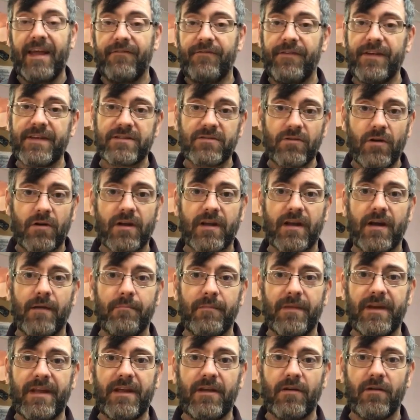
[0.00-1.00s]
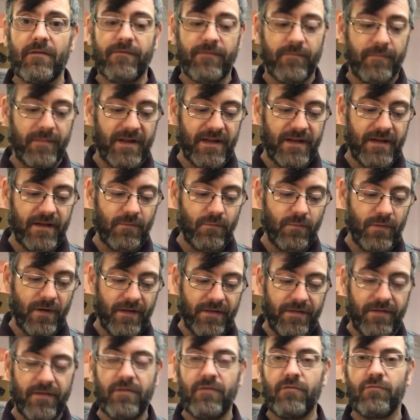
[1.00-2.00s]
If it's not a company you're familiar
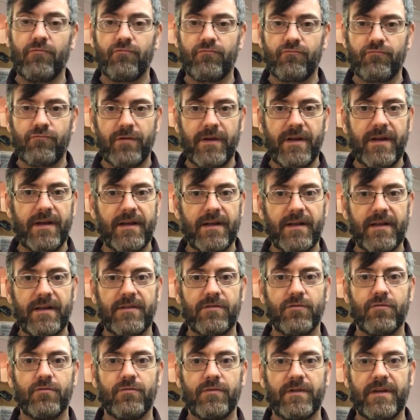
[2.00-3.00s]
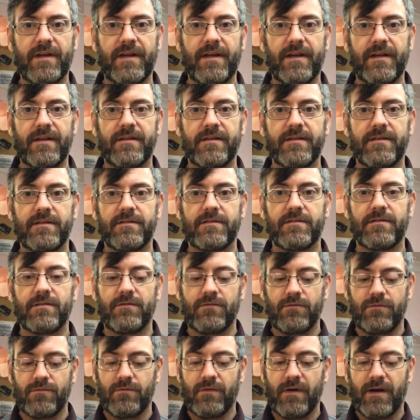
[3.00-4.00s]
with, you really do need
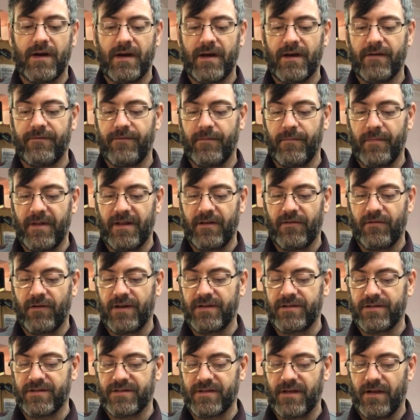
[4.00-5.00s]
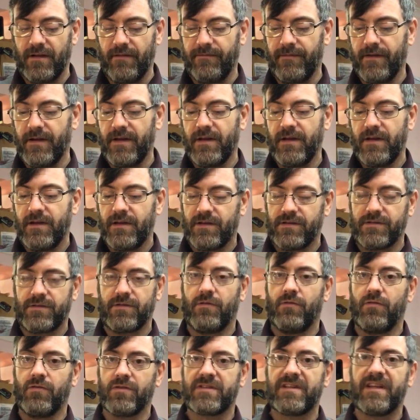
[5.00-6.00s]
to uh, familiarise yourself
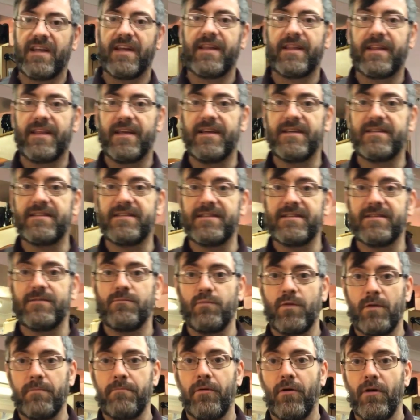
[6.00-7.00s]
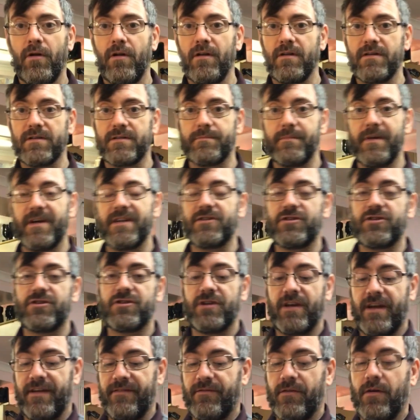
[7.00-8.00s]
because a horse like this will pull as
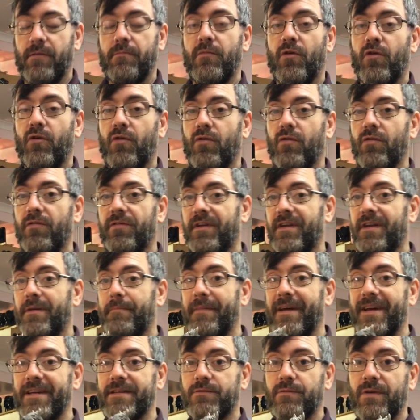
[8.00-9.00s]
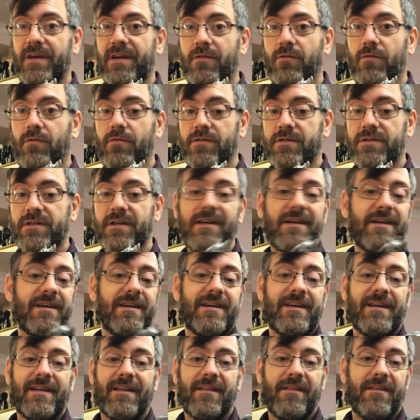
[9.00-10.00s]
much, if not more, than a Beswick horse.
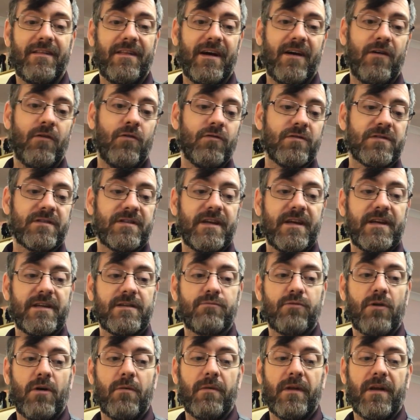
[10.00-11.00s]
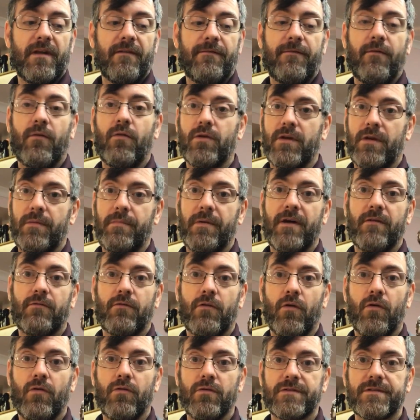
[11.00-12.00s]
That horse there is probably a 40
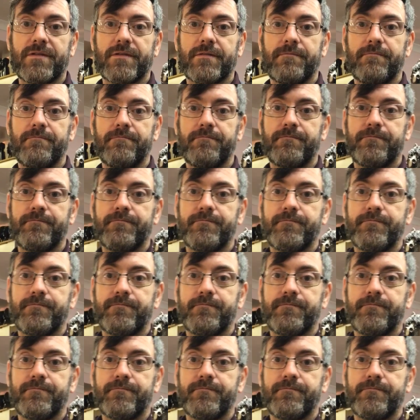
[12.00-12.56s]
pound horse.